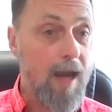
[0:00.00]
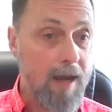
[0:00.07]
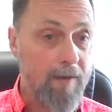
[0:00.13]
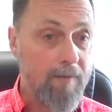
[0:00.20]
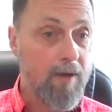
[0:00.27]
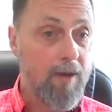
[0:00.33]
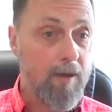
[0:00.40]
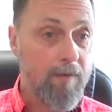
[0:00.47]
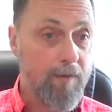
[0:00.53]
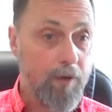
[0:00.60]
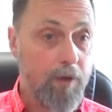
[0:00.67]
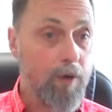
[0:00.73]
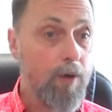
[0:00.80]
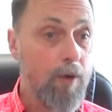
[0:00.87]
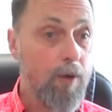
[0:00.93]
advocate
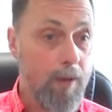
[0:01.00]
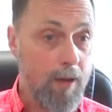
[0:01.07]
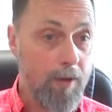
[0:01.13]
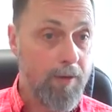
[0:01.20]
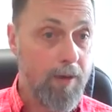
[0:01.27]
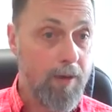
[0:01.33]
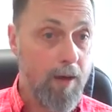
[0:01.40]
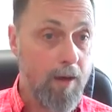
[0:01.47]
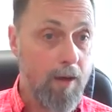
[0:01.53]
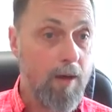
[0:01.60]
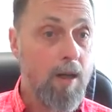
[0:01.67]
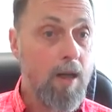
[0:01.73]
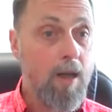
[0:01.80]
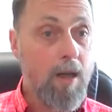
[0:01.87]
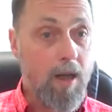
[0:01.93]
for your own health
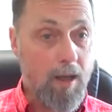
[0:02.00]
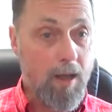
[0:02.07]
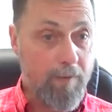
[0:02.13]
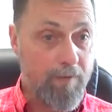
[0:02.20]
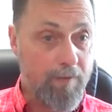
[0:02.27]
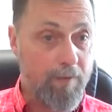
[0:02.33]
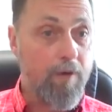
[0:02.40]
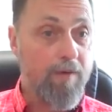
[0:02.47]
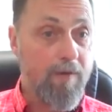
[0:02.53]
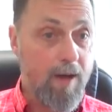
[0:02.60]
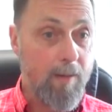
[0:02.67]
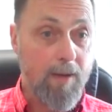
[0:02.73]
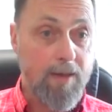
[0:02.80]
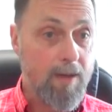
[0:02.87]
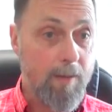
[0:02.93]
care and for your families.